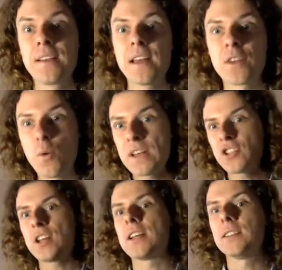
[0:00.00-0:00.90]
Now the
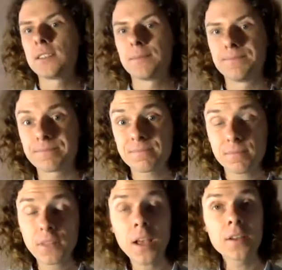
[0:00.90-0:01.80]
question is,
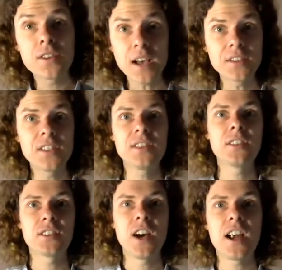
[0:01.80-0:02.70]
does this
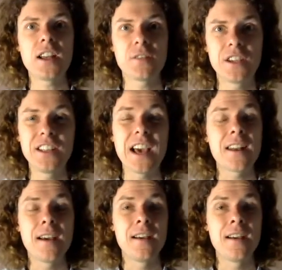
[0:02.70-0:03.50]
society of Gilead